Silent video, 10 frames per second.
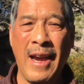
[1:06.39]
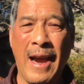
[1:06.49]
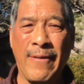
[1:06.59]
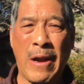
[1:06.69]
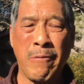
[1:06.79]

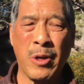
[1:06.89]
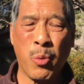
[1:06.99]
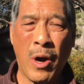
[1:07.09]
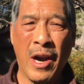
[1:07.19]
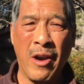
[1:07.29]
And that
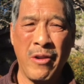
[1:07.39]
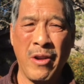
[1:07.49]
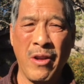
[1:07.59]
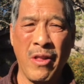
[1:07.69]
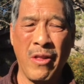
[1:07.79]
required,
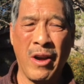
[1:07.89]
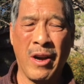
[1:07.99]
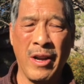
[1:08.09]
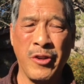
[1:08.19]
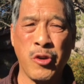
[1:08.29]

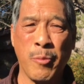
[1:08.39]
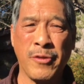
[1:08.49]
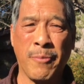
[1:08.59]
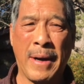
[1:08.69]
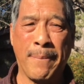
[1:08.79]
in terms
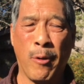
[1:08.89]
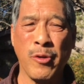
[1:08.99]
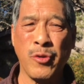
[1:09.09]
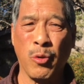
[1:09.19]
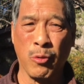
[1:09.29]
of my
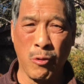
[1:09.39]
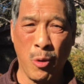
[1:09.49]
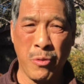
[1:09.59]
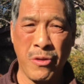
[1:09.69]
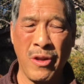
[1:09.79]
personal
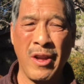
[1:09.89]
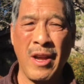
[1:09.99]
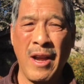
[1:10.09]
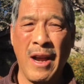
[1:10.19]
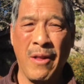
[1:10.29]
growth,
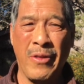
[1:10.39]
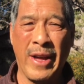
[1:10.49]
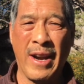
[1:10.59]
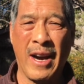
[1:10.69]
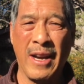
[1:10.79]
that
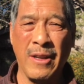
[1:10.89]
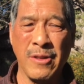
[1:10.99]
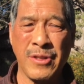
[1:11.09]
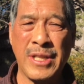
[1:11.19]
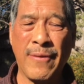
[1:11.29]
I
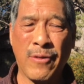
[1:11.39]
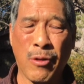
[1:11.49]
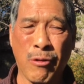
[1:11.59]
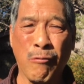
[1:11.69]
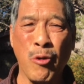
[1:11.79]
sift
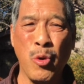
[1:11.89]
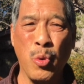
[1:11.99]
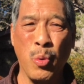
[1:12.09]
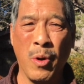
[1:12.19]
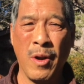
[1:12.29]

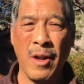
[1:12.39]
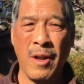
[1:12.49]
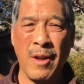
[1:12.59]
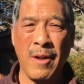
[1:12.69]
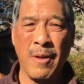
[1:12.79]
through
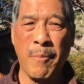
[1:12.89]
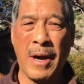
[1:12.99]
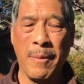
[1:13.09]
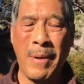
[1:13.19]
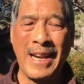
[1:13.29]

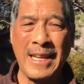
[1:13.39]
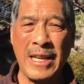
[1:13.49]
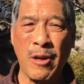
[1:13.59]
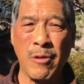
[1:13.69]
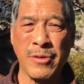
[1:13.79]
my many
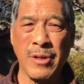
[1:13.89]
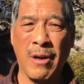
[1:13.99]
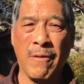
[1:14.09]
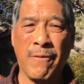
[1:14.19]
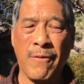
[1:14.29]
years
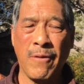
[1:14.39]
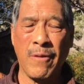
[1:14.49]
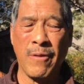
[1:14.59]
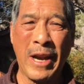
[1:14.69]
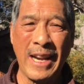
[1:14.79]
of
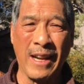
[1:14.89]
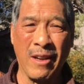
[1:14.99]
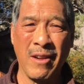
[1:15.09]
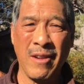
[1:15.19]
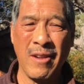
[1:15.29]
training
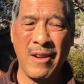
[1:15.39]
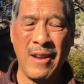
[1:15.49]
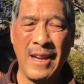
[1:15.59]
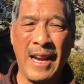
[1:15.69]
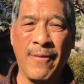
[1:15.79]

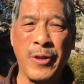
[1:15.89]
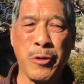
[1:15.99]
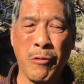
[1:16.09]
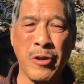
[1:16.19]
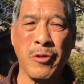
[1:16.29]
in the
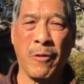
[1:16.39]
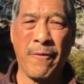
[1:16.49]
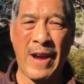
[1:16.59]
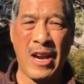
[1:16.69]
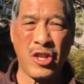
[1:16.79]
traditional
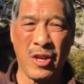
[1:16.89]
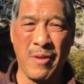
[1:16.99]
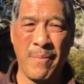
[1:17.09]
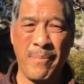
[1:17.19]
fashion